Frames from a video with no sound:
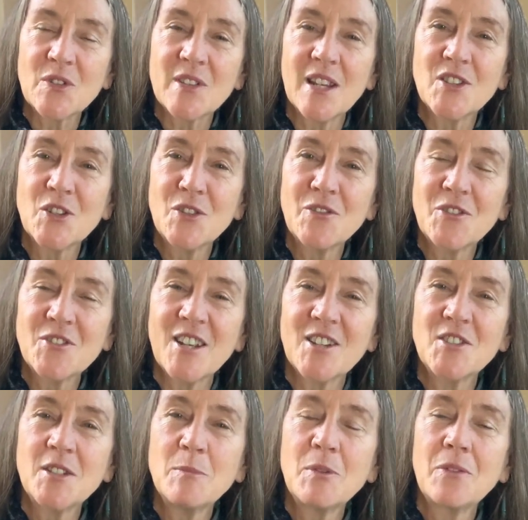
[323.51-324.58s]
Stay tuned for
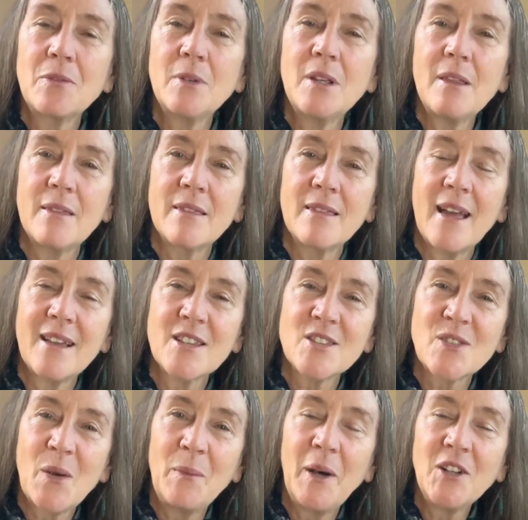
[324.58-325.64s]
section number 3. Thanks
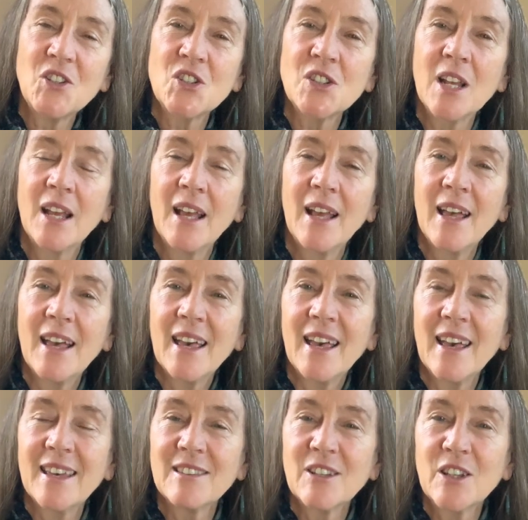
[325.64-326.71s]
so much,
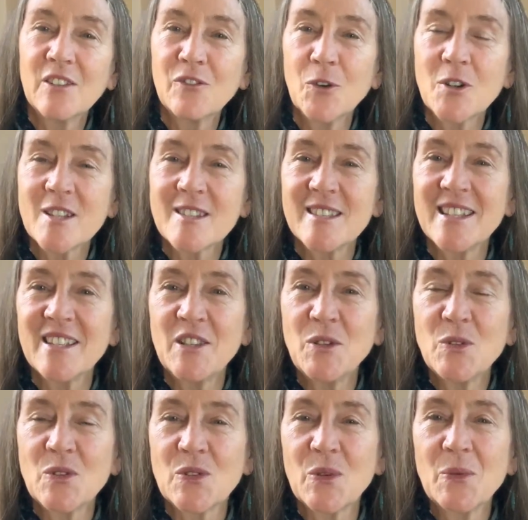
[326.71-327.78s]
and looking forward to seeing
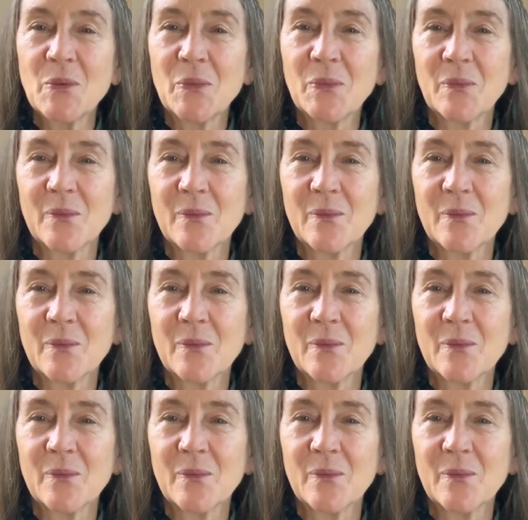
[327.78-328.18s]
you soon.